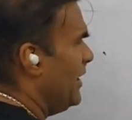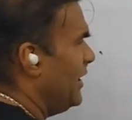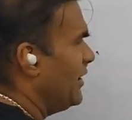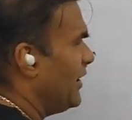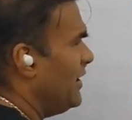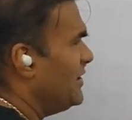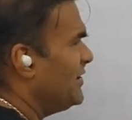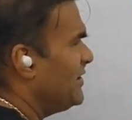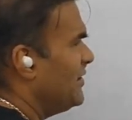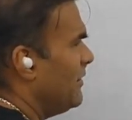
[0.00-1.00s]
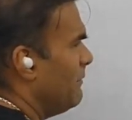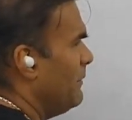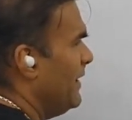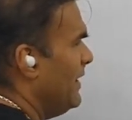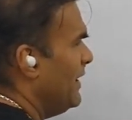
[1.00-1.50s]
increase,
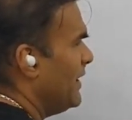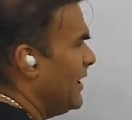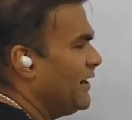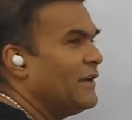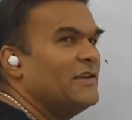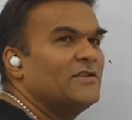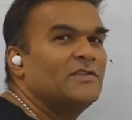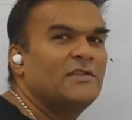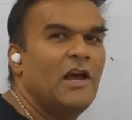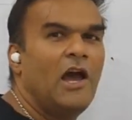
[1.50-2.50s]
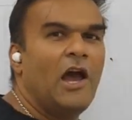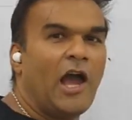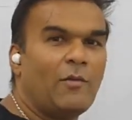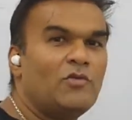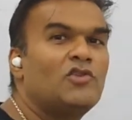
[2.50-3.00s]
B. decrease.
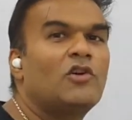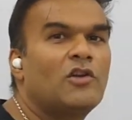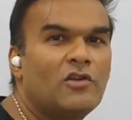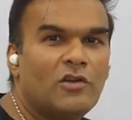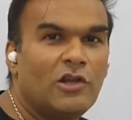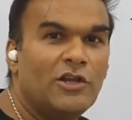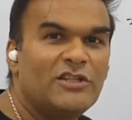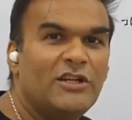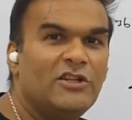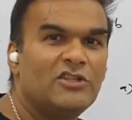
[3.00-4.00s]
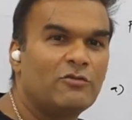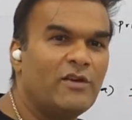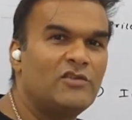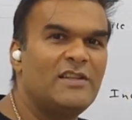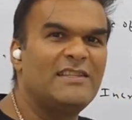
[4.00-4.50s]
I am sure you listen to this
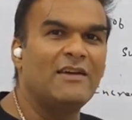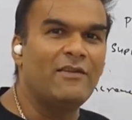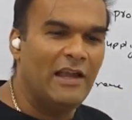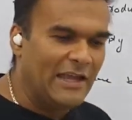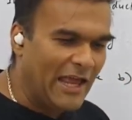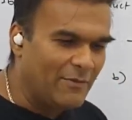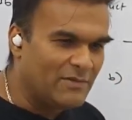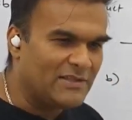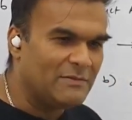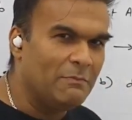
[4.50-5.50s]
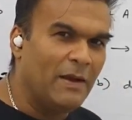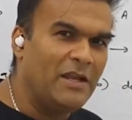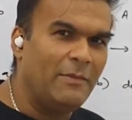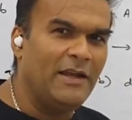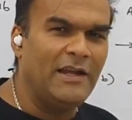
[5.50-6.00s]
question several times,
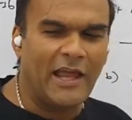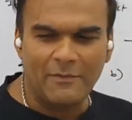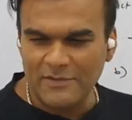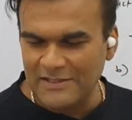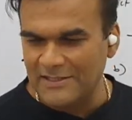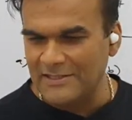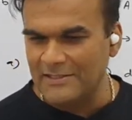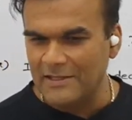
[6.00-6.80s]
many times.